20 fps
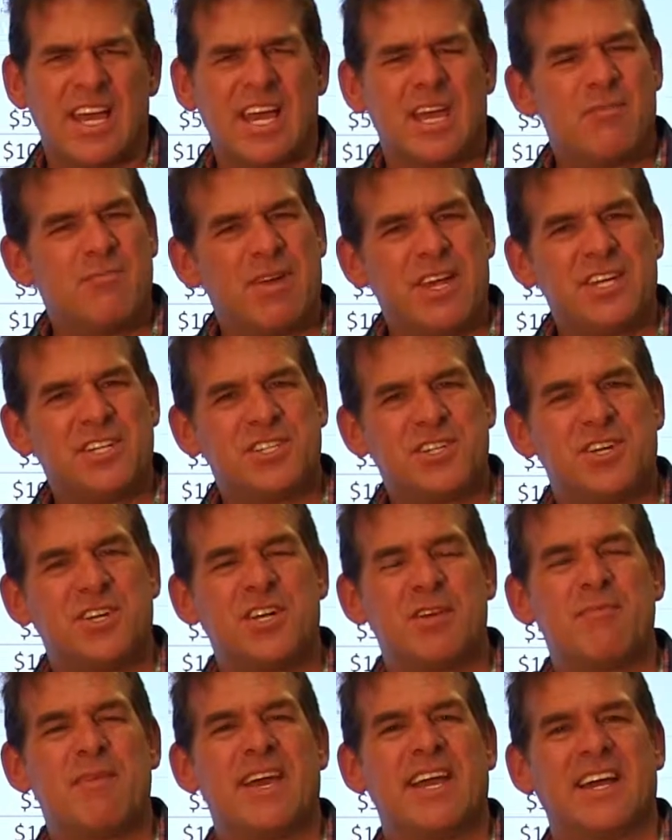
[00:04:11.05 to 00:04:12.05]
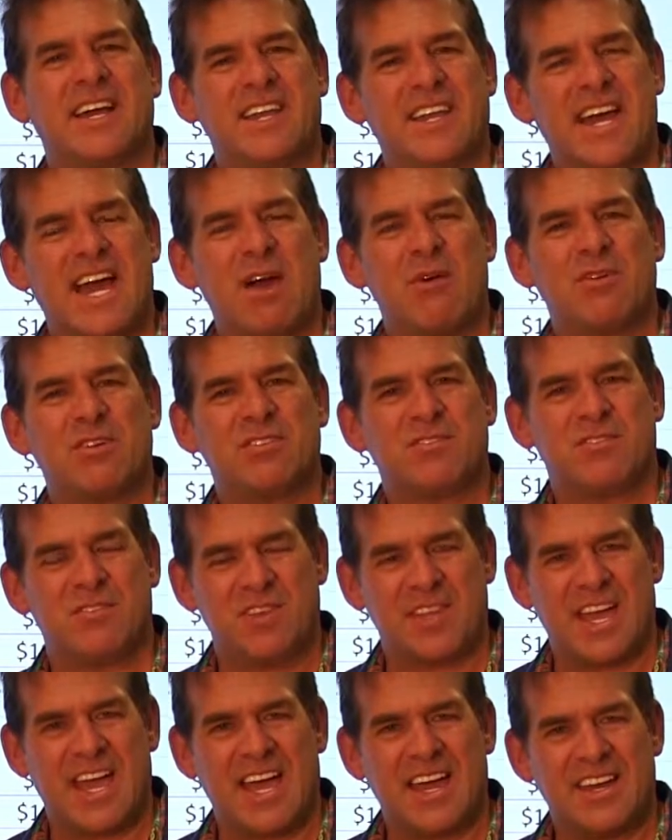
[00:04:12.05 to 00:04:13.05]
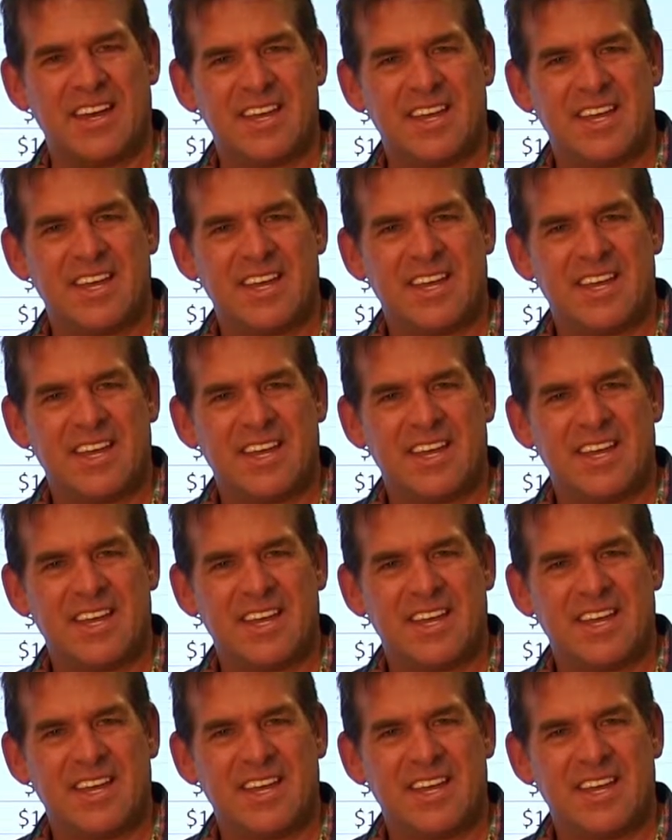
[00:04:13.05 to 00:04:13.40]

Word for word: and make sure you make allowance for that.